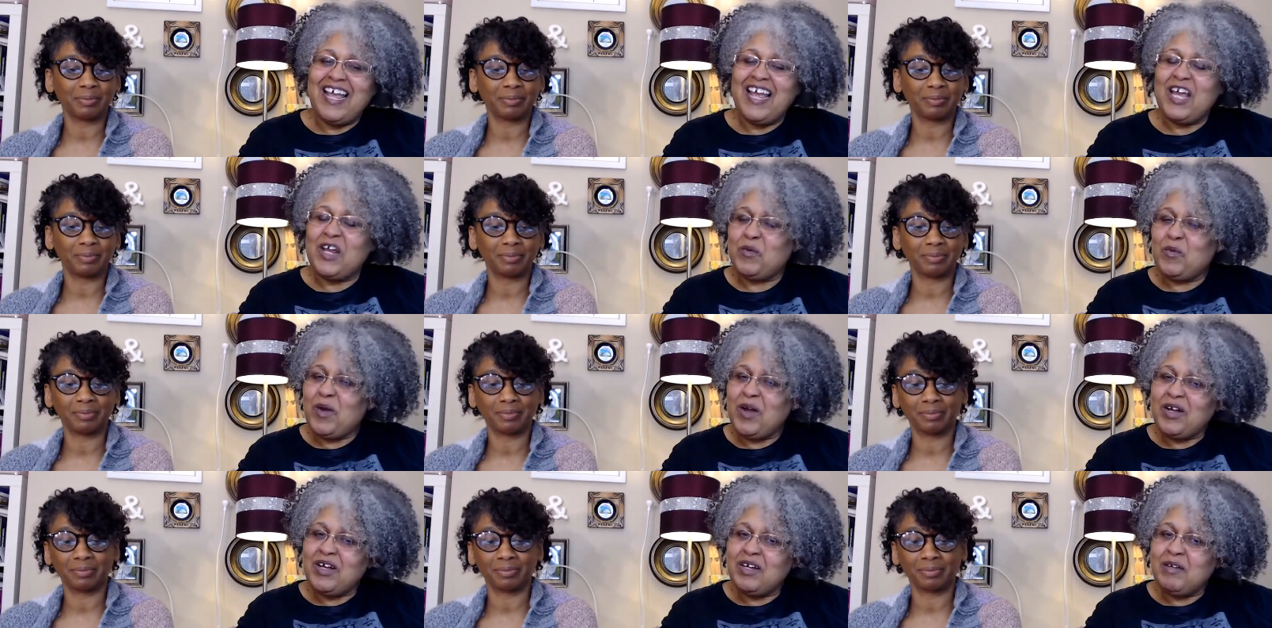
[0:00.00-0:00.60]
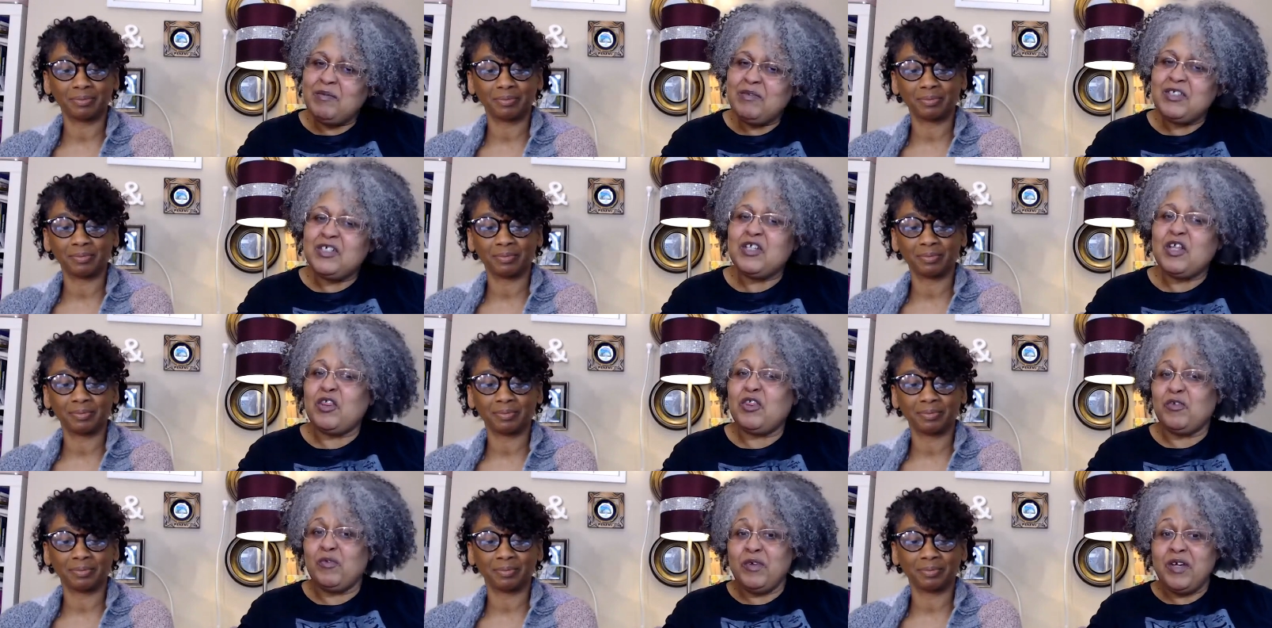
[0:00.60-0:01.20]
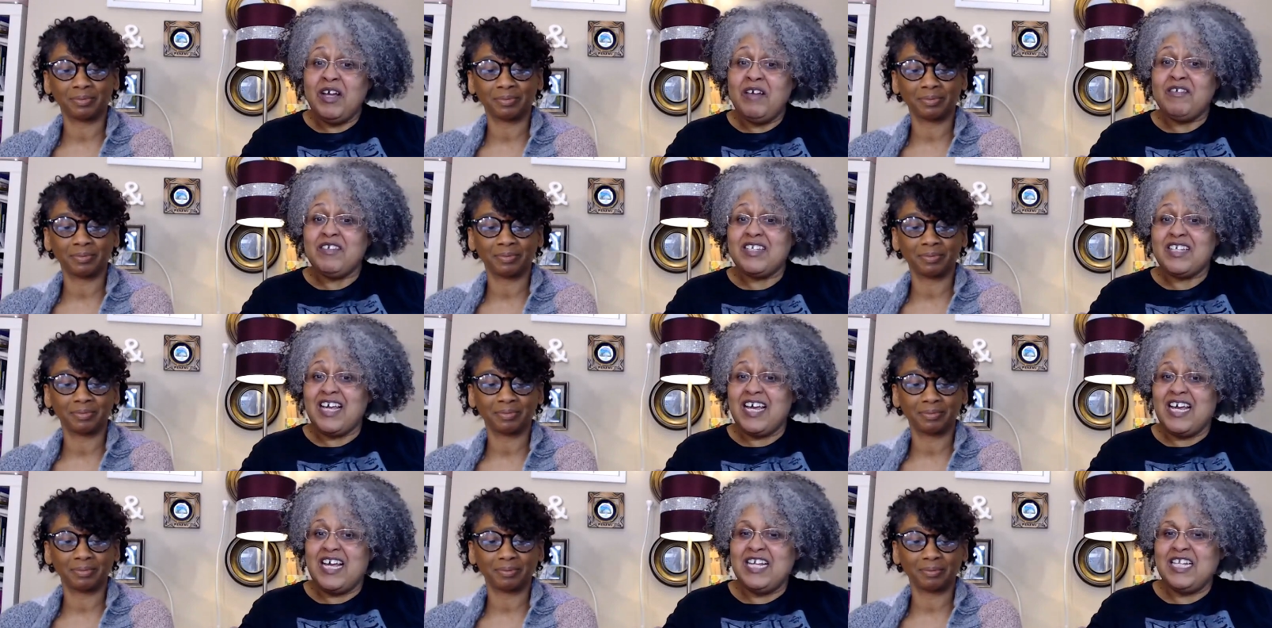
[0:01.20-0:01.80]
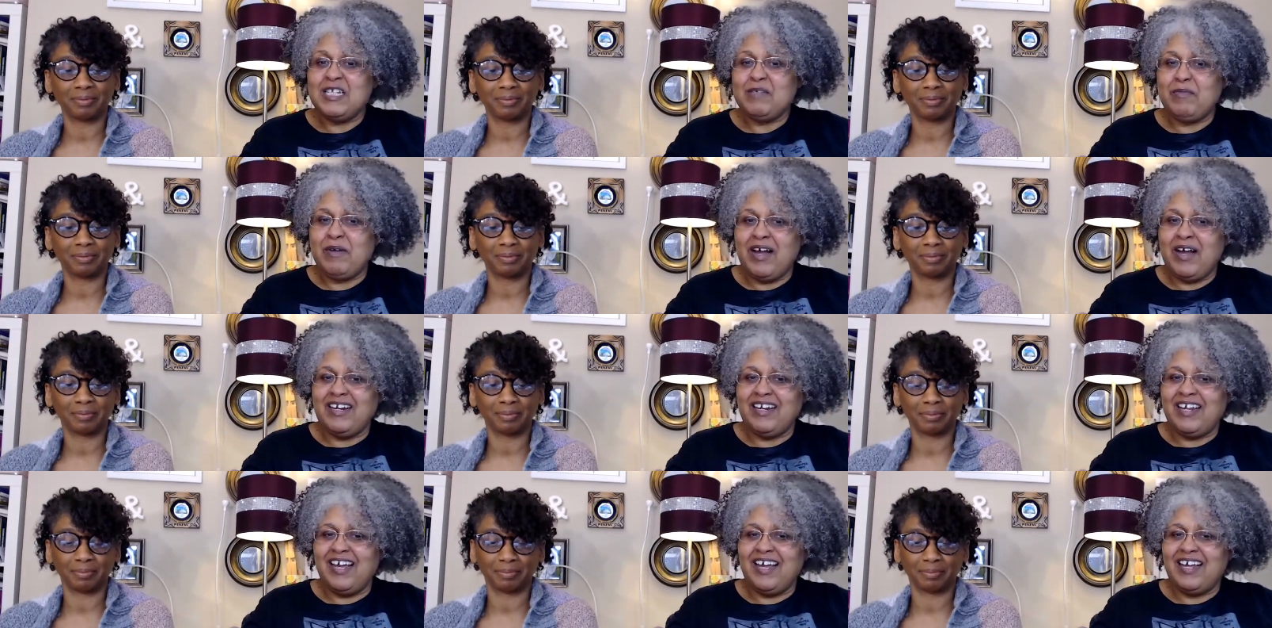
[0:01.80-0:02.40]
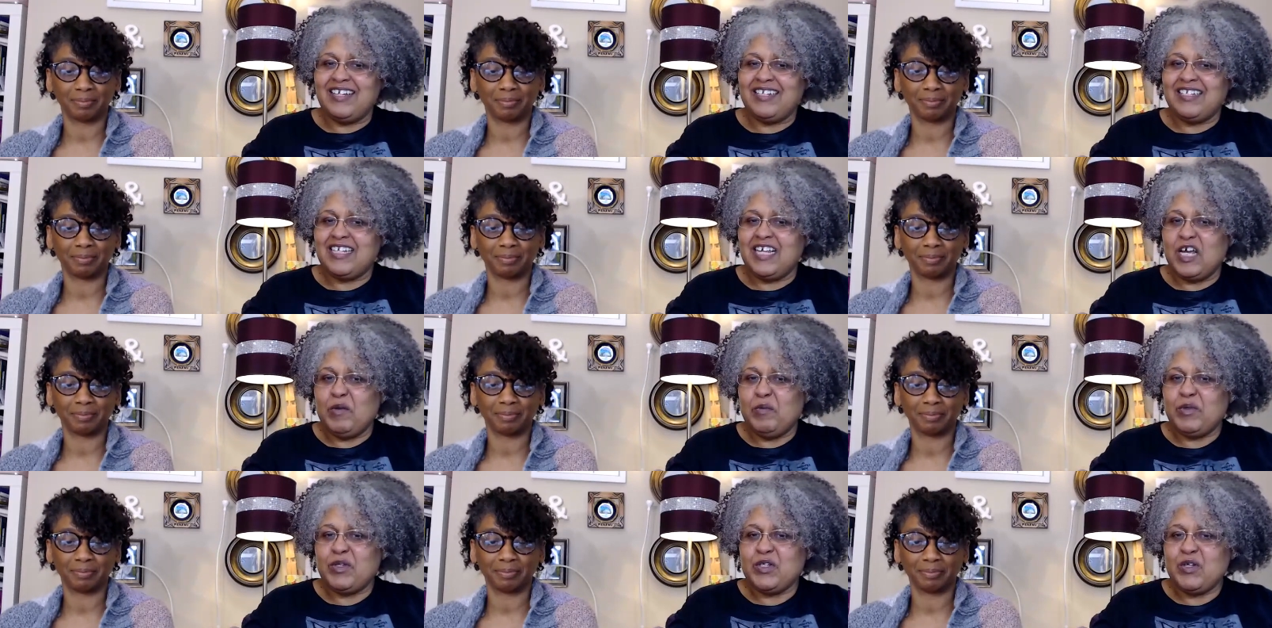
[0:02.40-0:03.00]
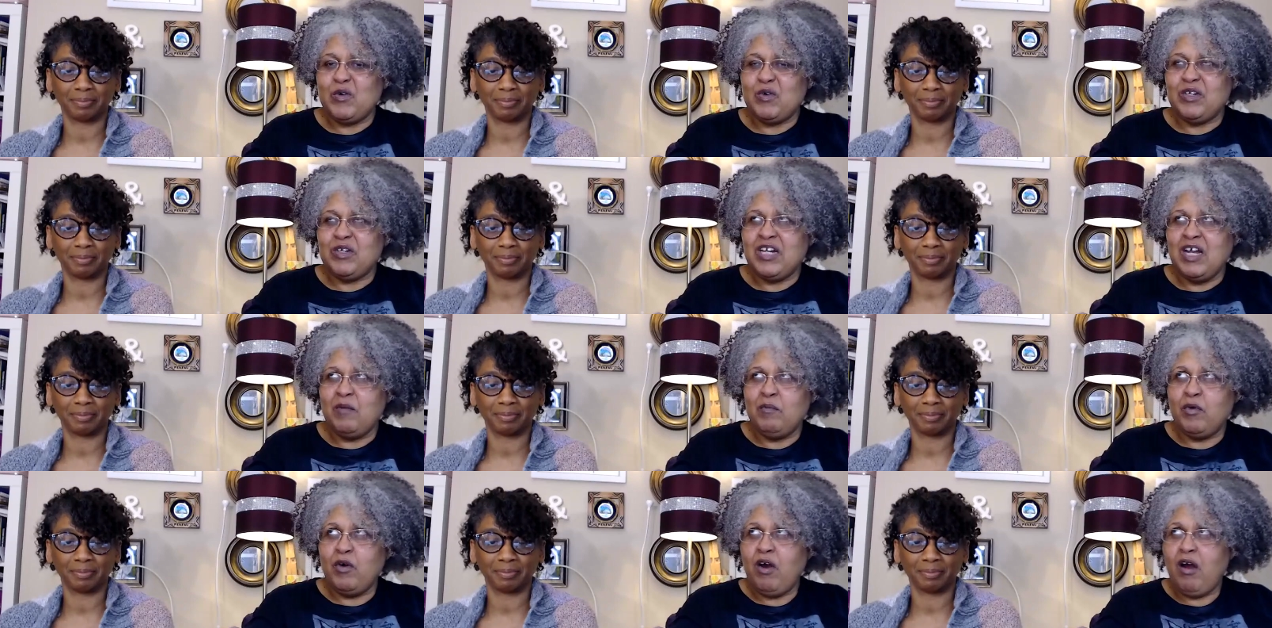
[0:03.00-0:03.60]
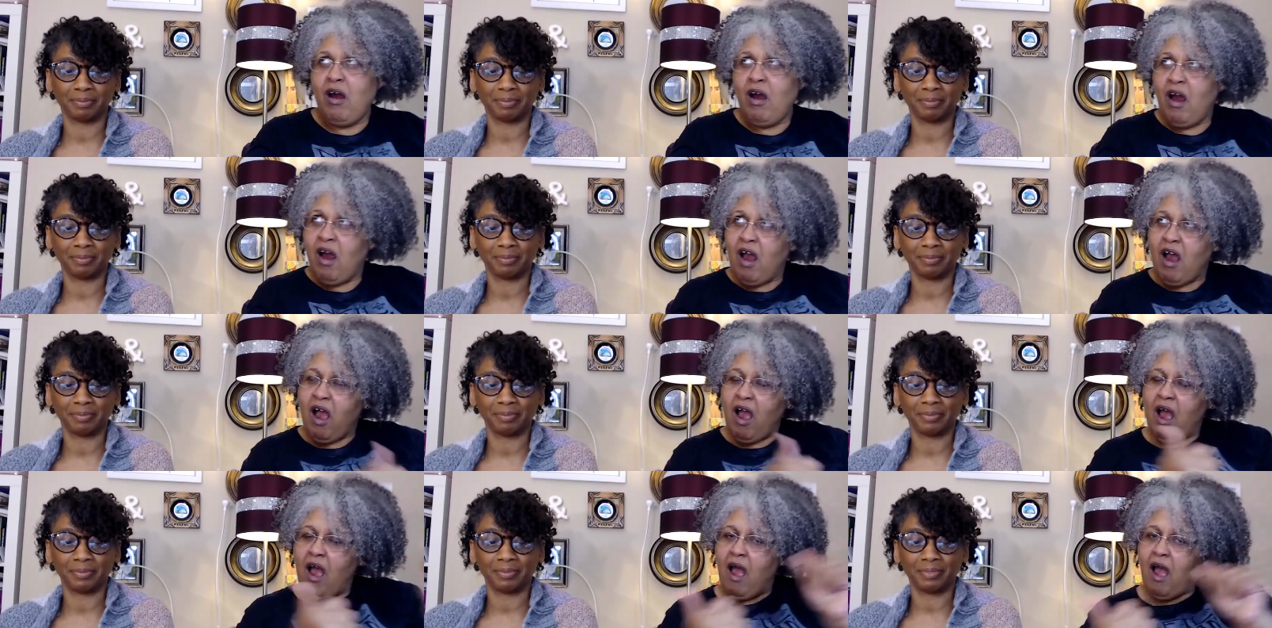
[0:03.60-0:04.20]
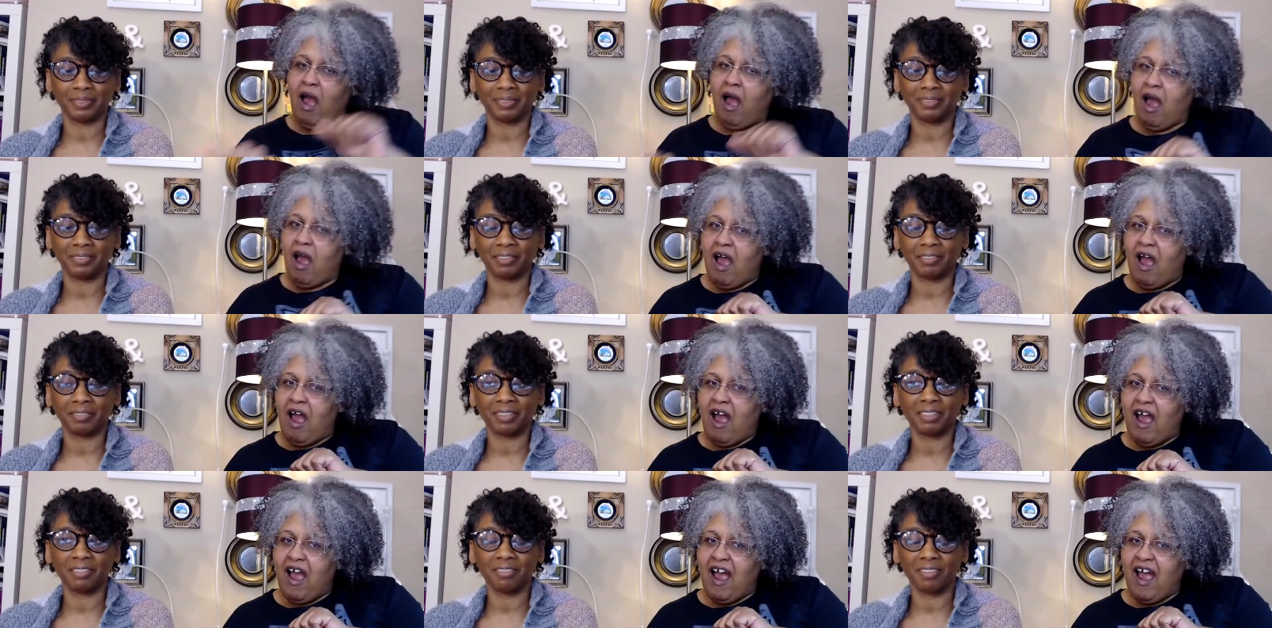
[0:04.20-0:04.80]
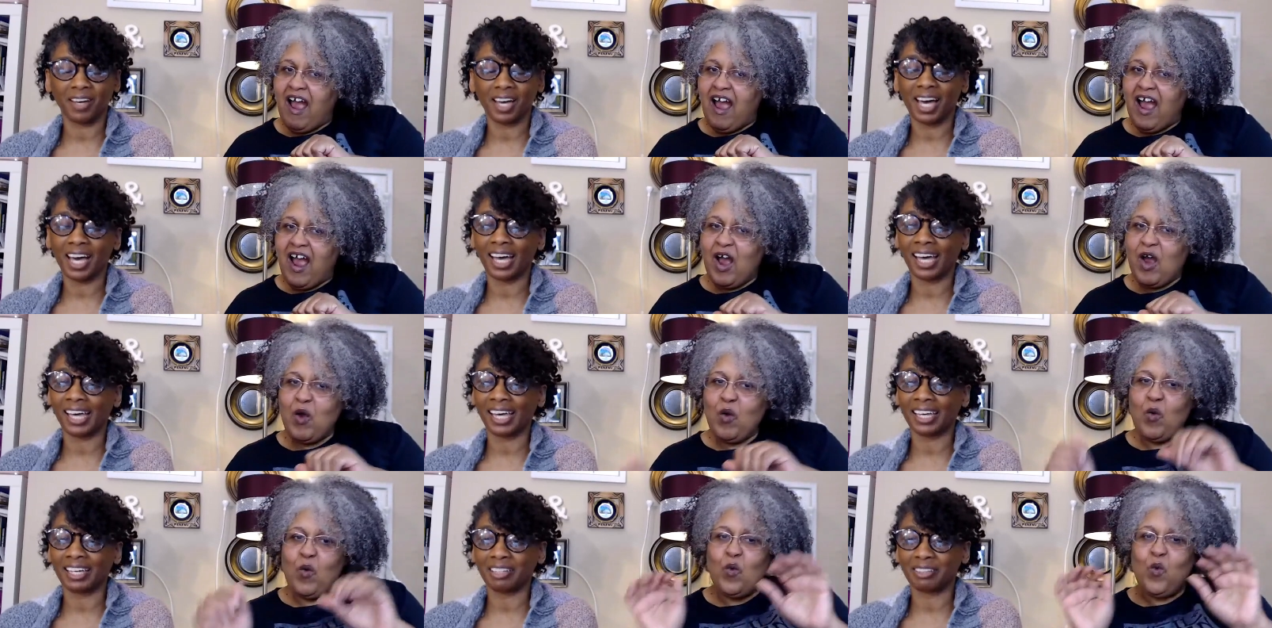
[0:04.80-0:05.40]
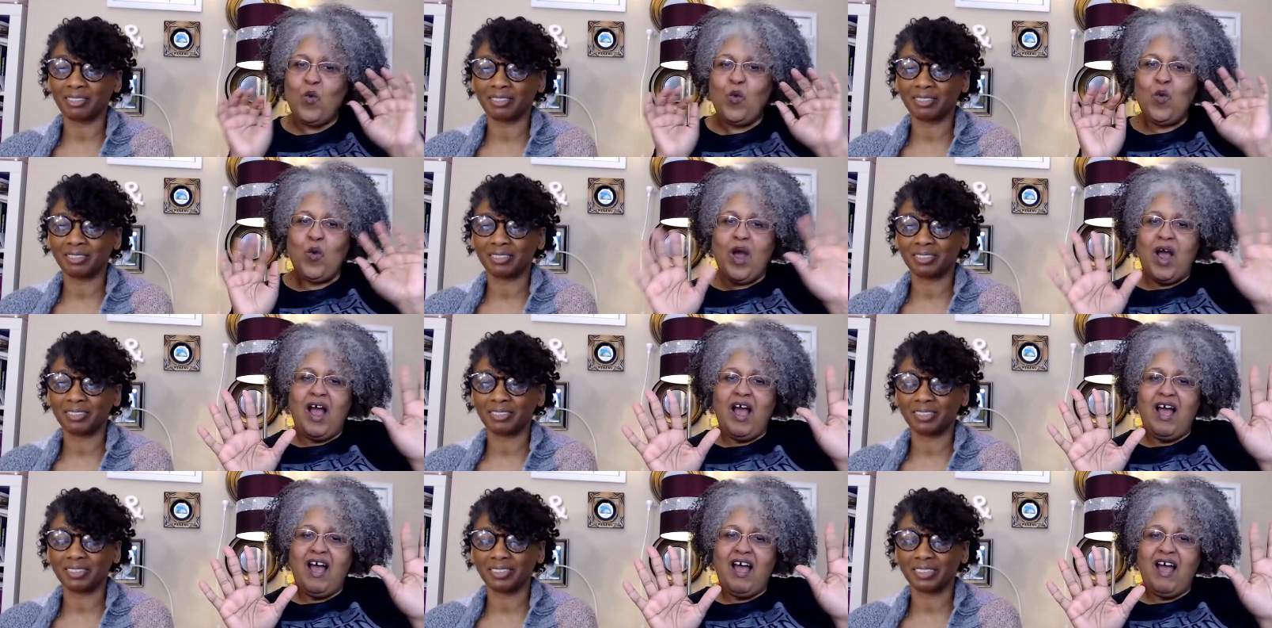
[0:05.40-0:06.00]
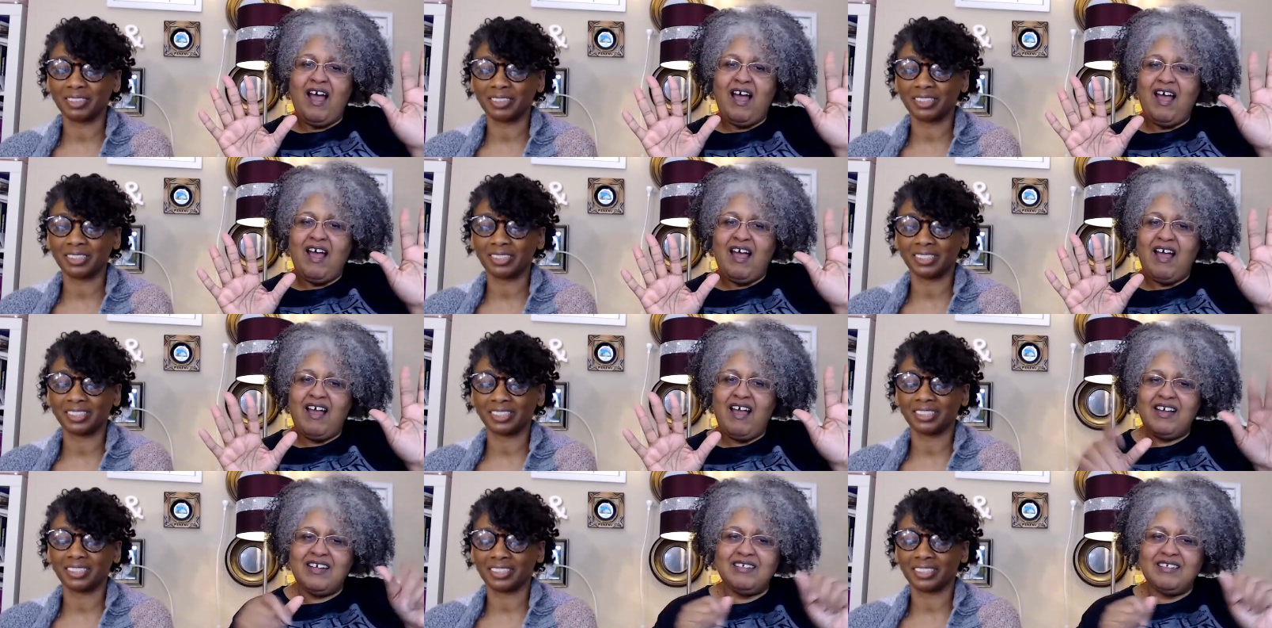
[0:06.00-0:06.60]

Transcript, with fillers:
Speaker 1: And welcome to the Three of Skeins podcast, episode number 55. Wah!